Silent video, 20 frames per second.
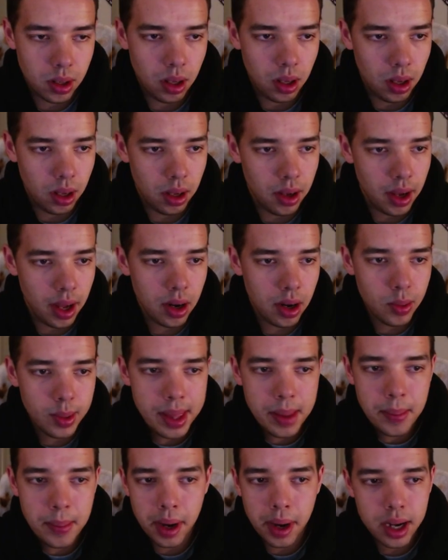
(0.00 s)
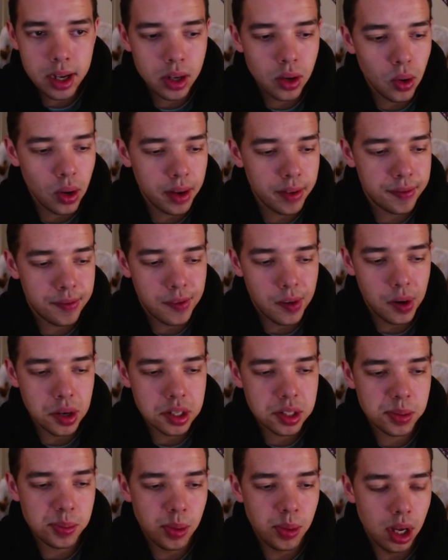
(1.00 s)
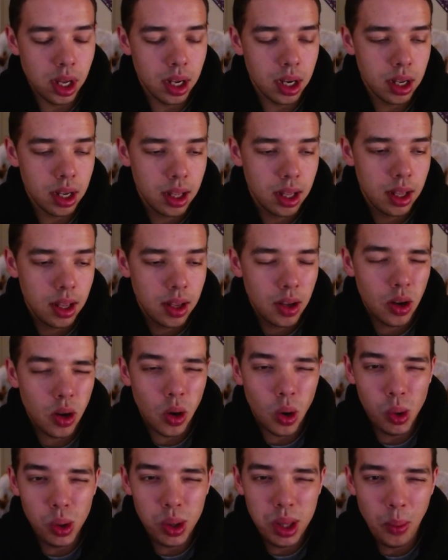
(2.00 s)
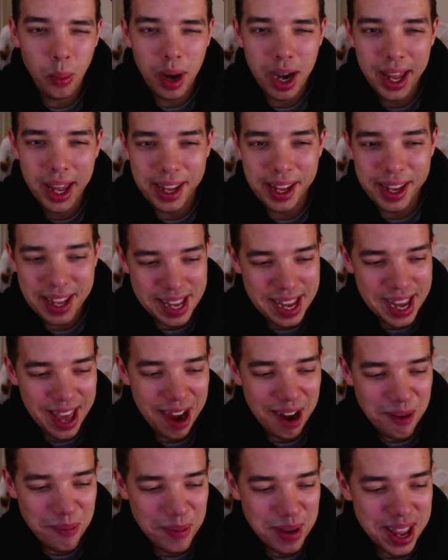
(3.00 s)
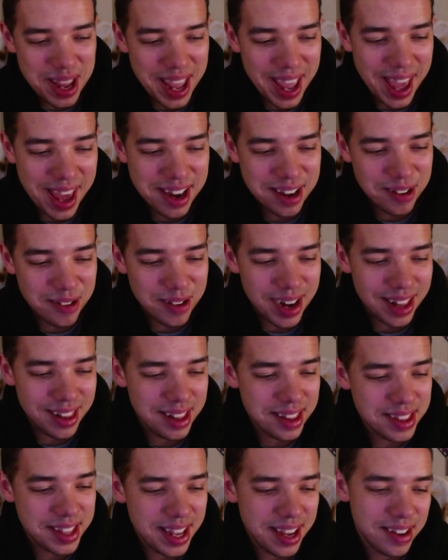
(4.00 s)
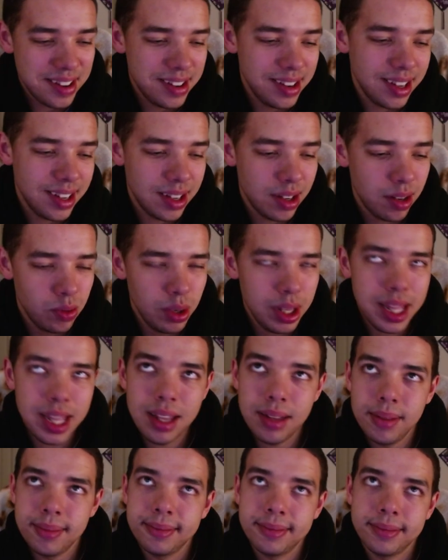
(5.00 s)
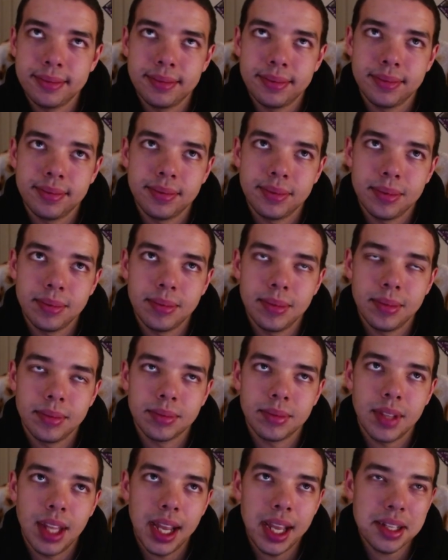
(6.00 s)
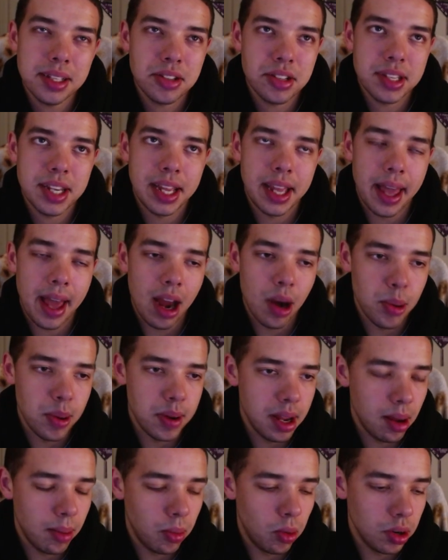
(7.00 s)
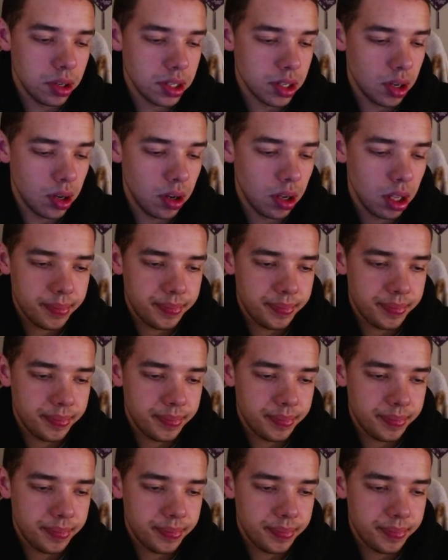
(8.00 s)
Okay, I don't really mind going first, but only when I can get Caterpie and Growlithe down. Really, I guess I just need Caterpie down more so.